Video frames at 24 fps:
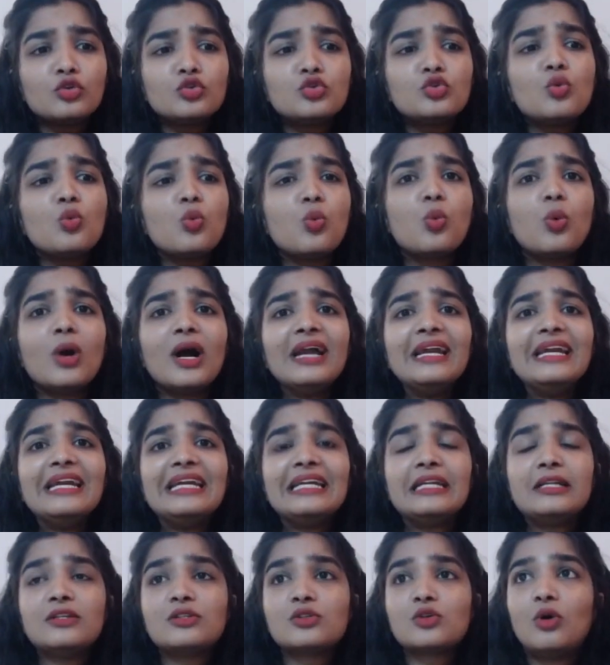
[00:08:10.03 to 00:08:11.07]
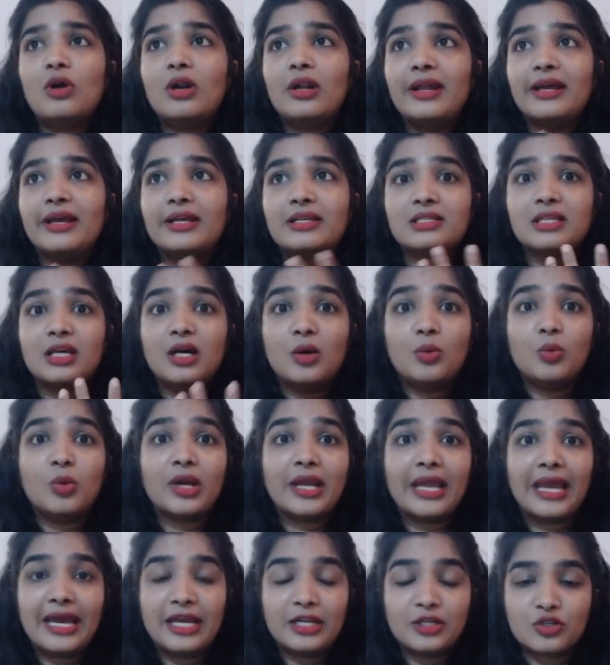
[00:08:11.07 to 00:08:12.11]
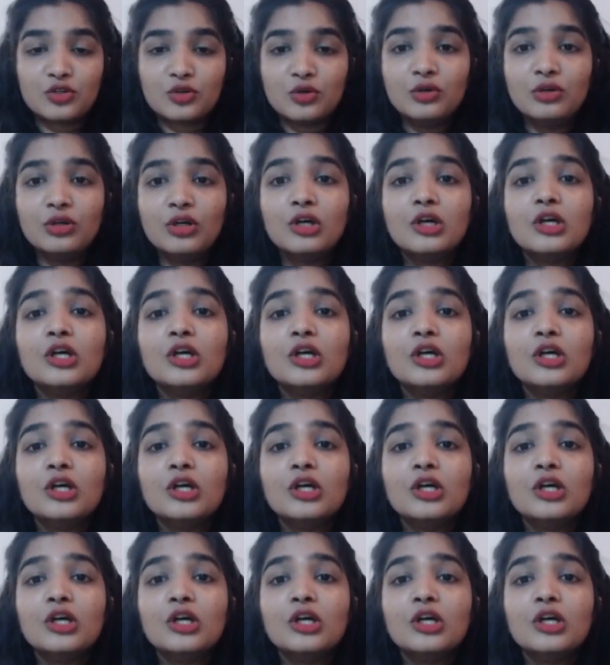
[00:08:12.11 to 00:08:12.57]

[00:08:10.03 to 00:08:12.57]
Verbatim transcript: So why it is called as Avogadro?